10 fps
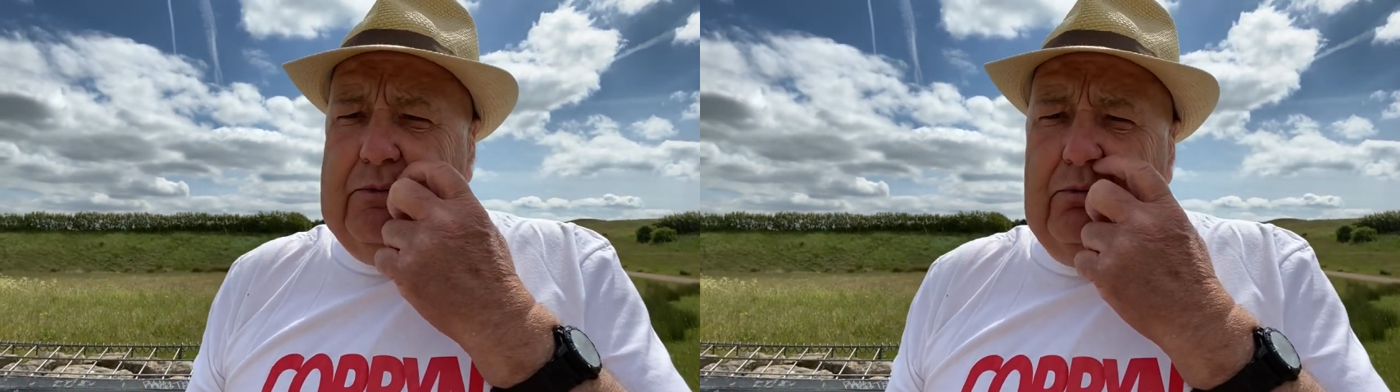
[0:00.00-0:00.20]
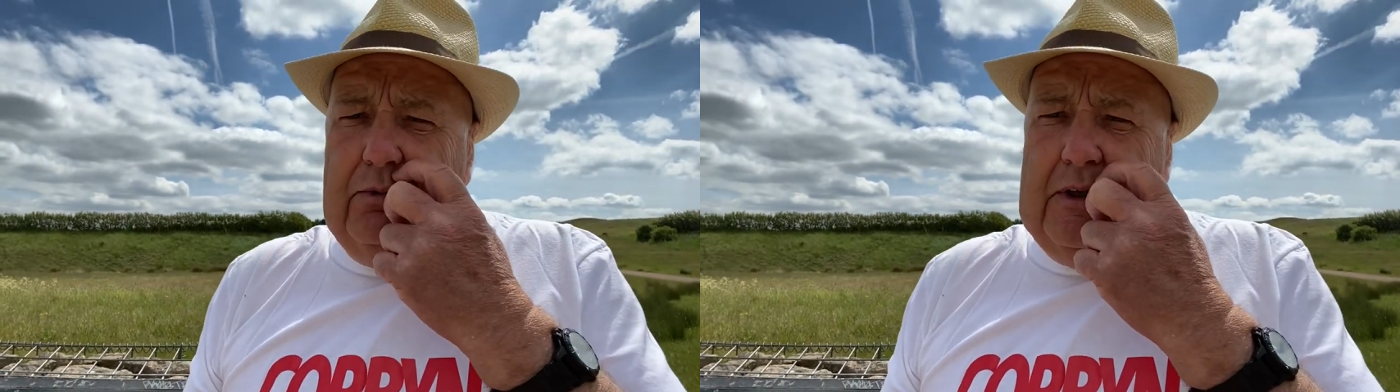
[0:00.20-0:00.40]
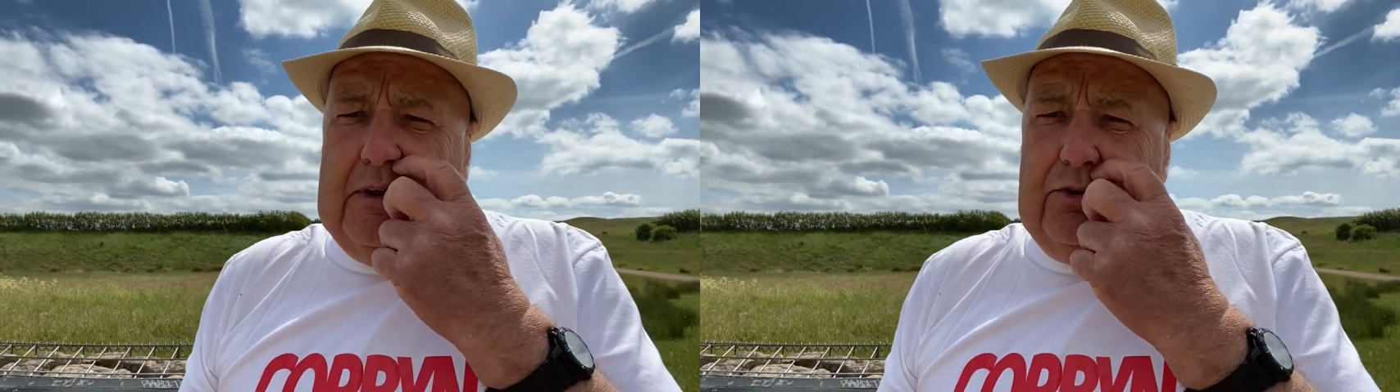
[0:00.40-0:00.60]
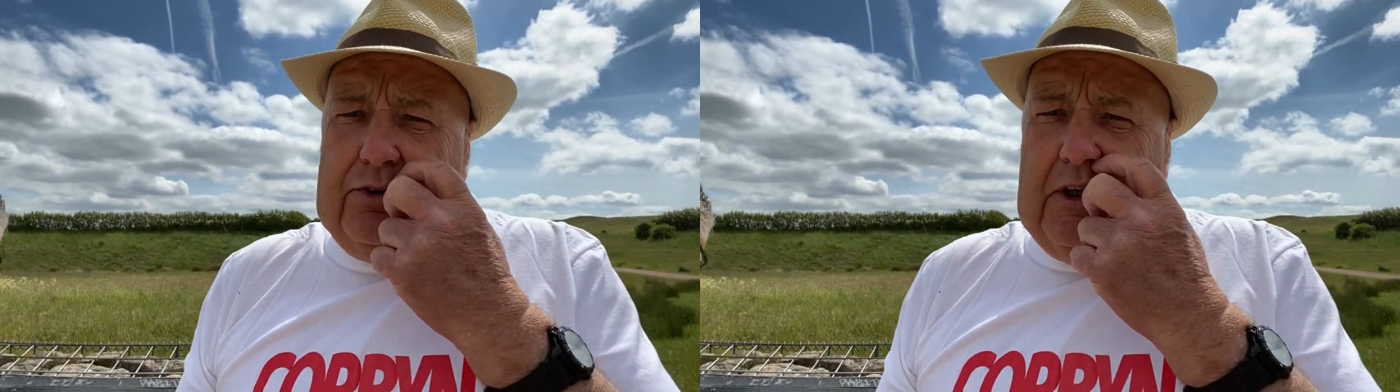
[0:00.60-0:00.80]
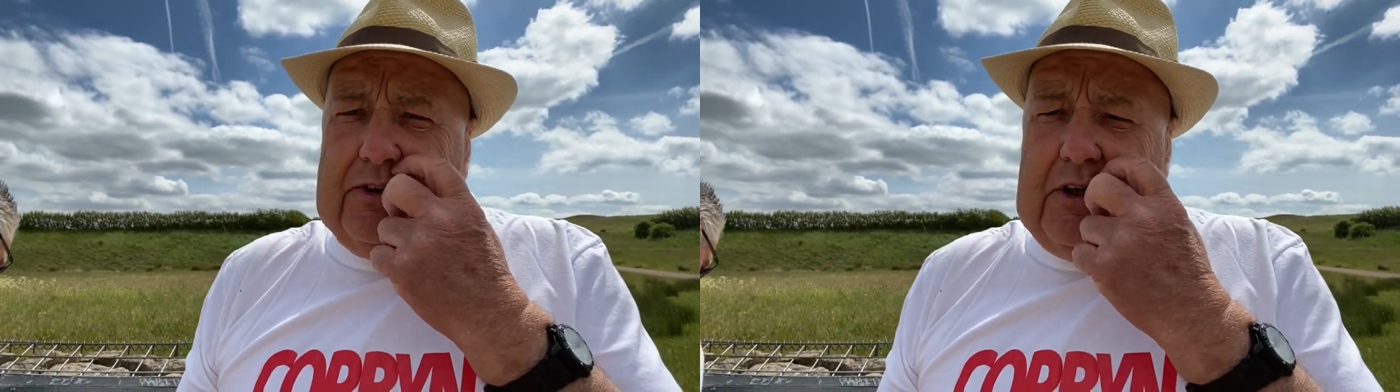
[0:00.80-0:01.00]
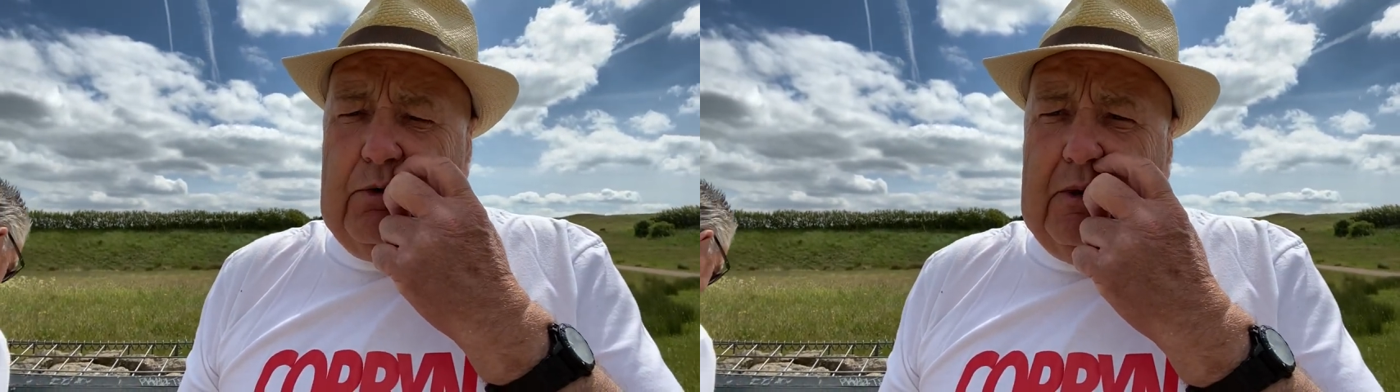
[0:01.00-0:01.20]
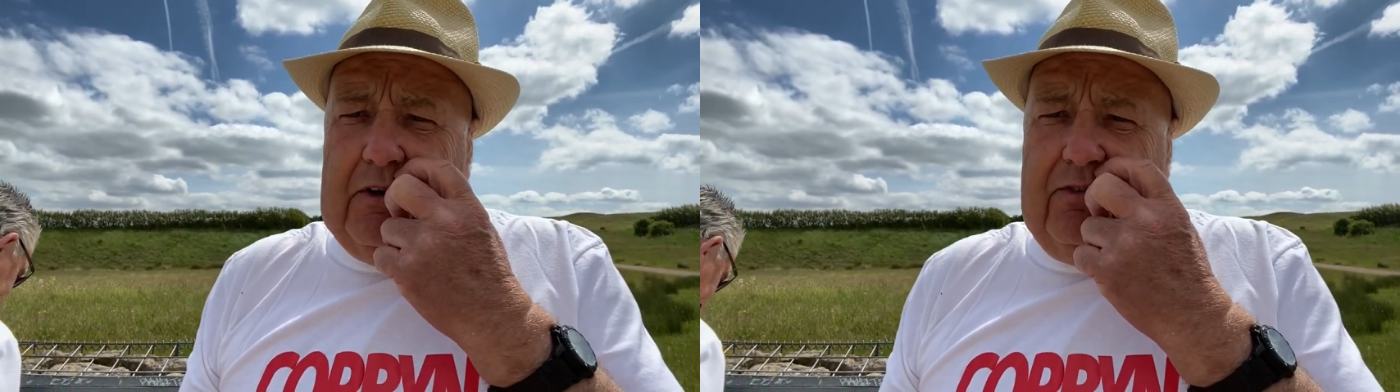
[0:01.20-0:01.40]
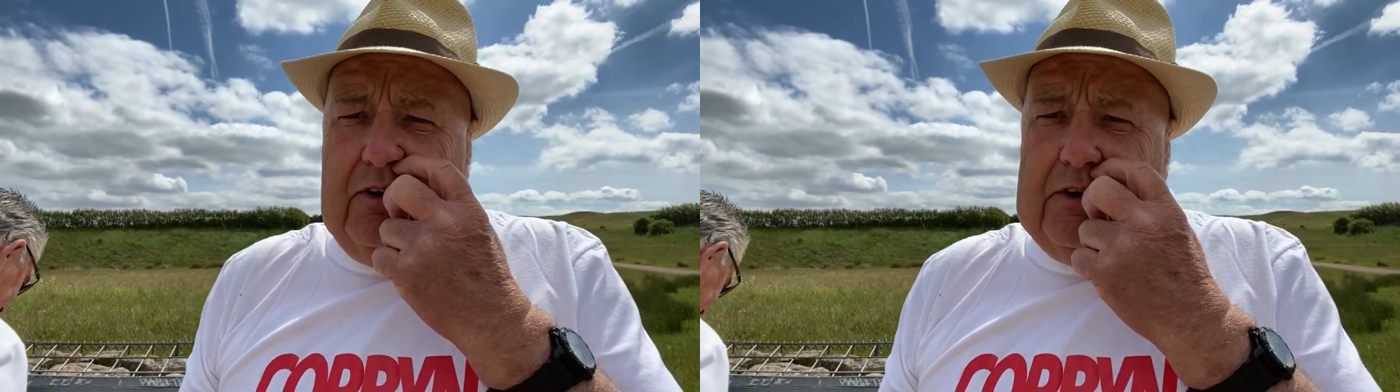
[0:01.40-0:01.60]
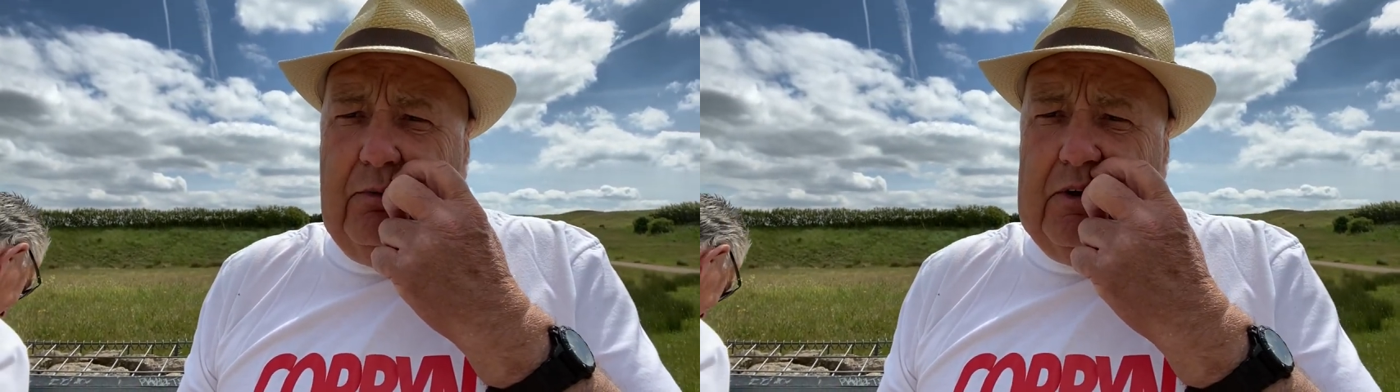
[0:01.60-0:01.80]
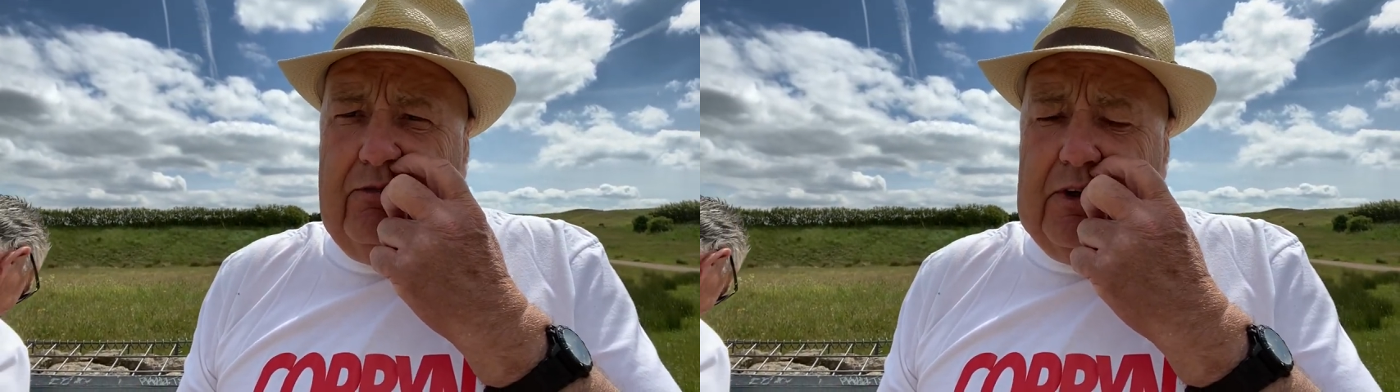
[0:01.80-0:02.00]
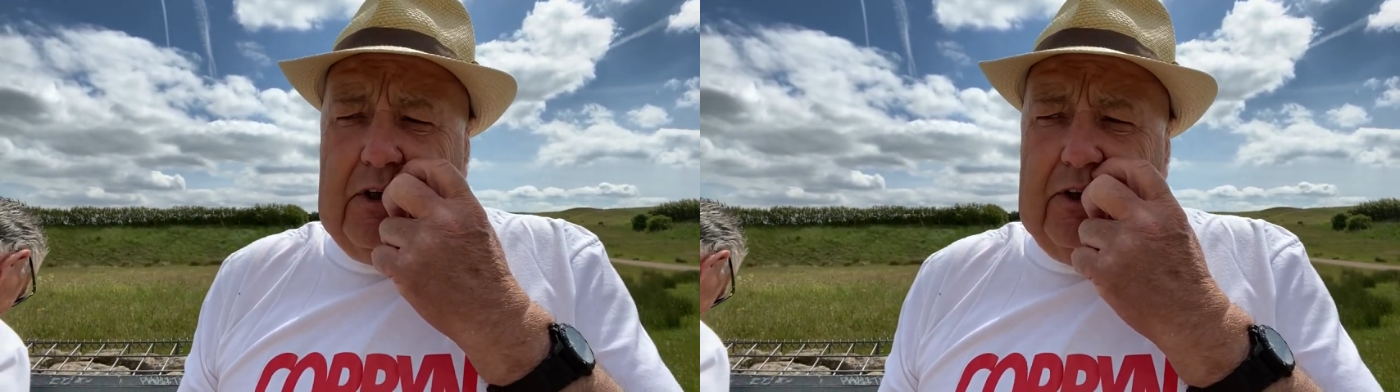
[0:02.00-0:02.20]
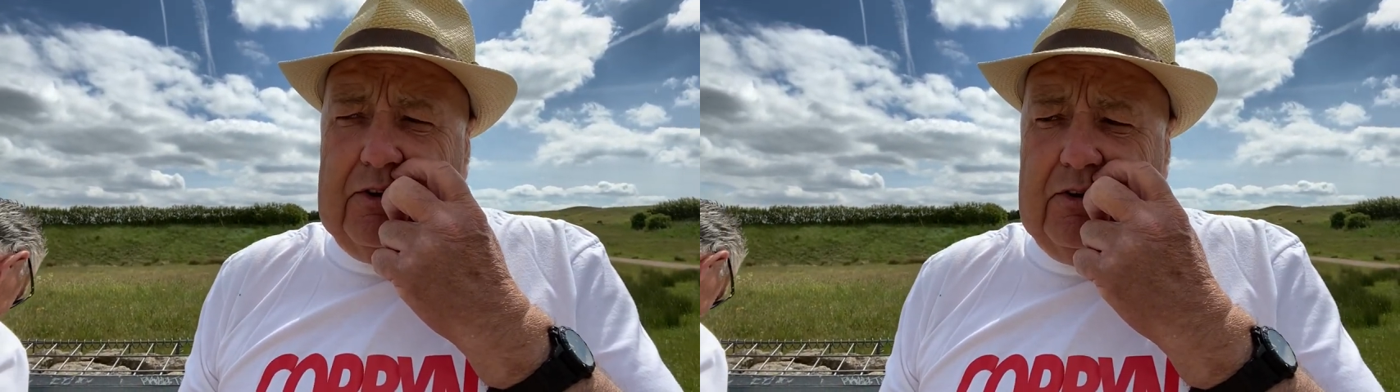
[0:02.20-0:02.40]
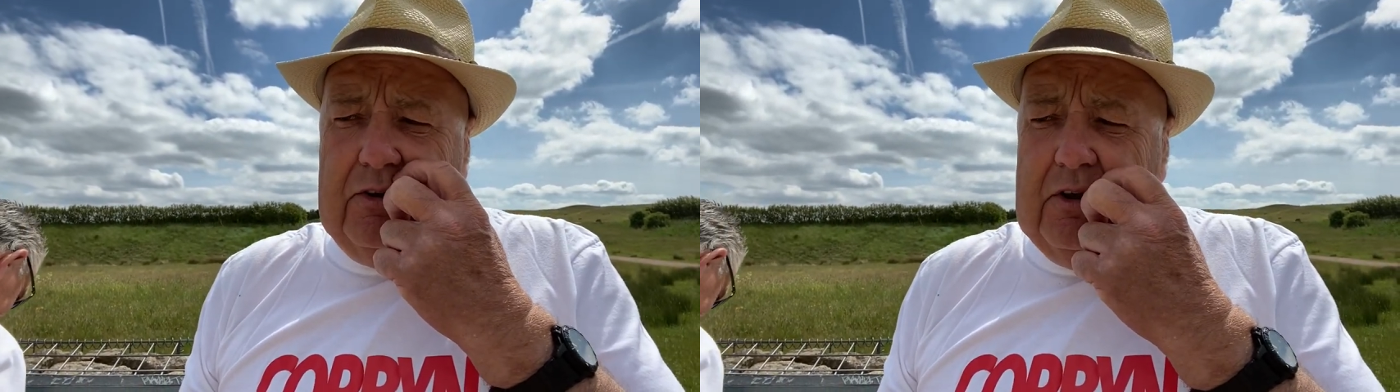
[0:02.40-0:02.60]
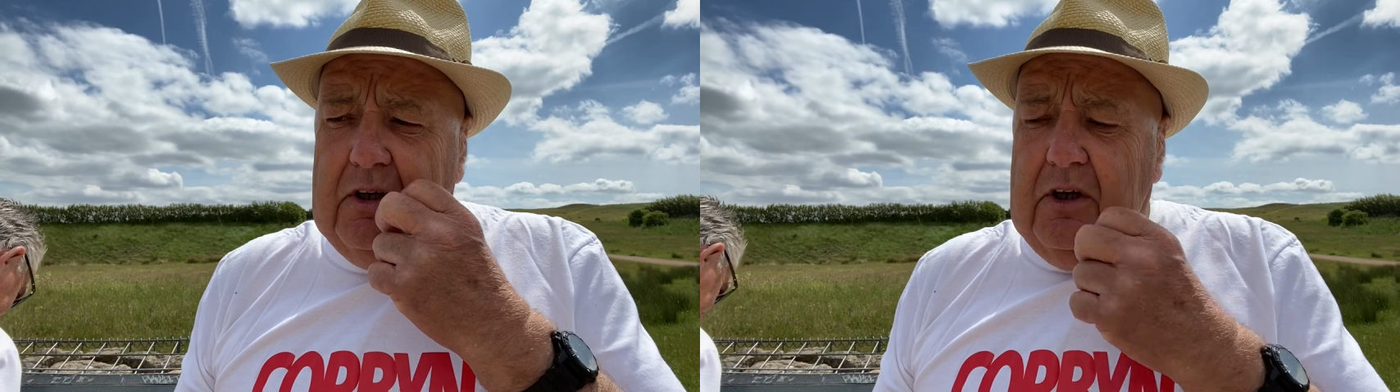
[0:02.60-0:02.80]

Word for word: in, we're not just outside Wakefield, yeah, we're at Frickley, so